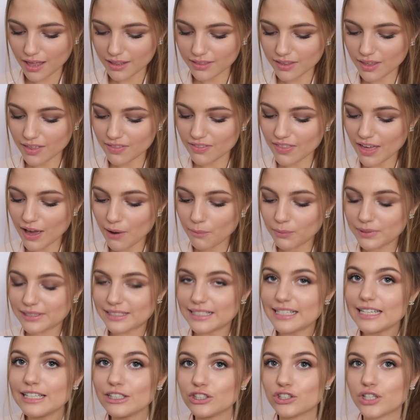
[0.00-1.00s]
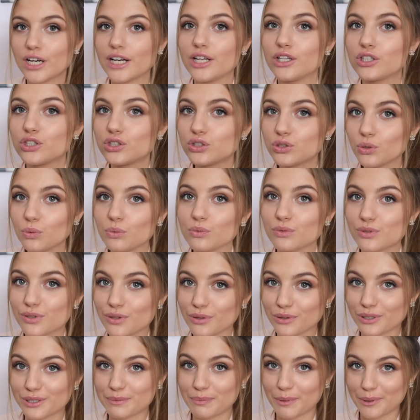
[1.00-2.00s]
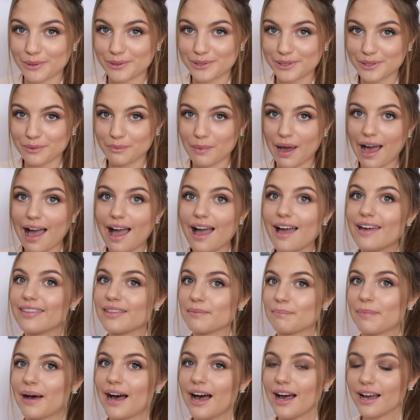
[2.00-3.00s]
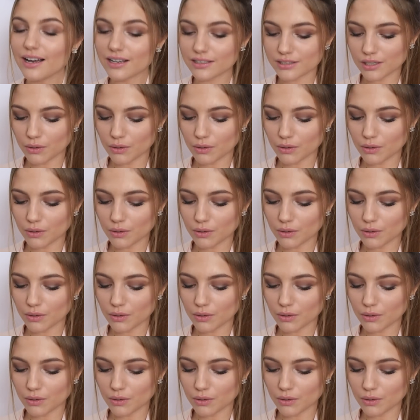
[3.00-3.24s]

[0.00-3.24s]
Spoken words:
that there was literally shorts that you're supposed to wear at the back.